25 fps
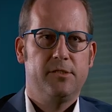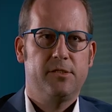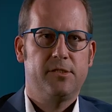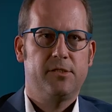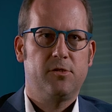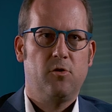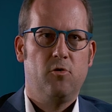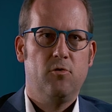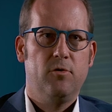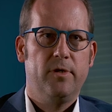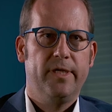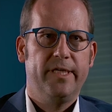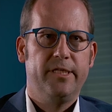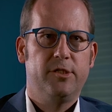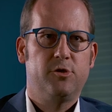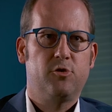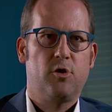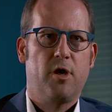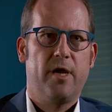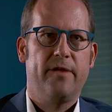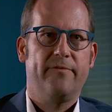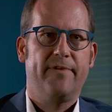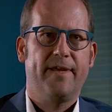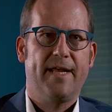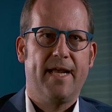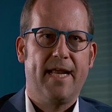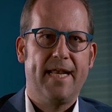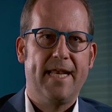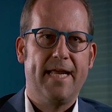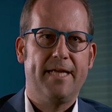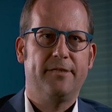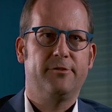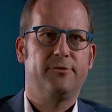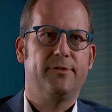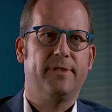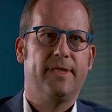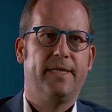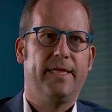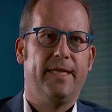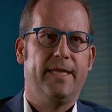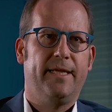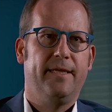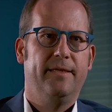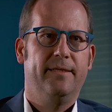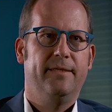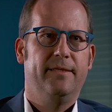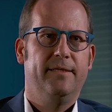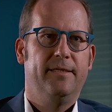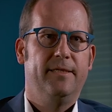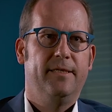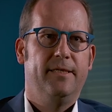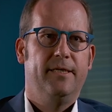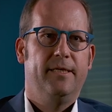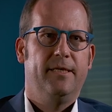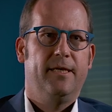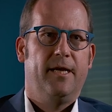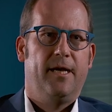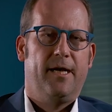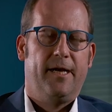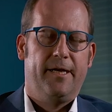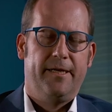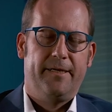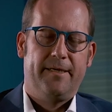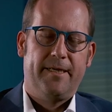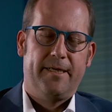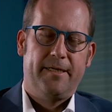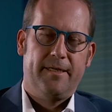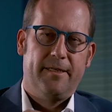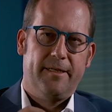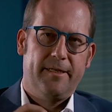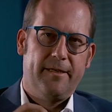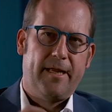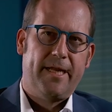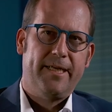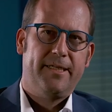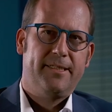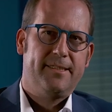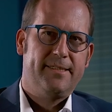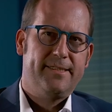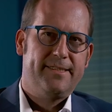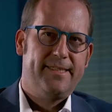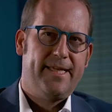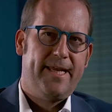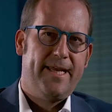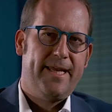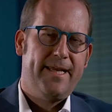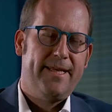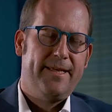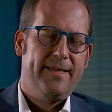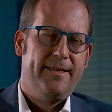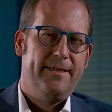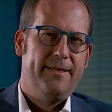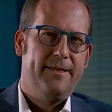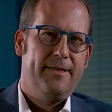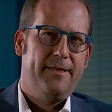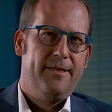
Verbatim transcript: solely driving electrically. And I'd like to say,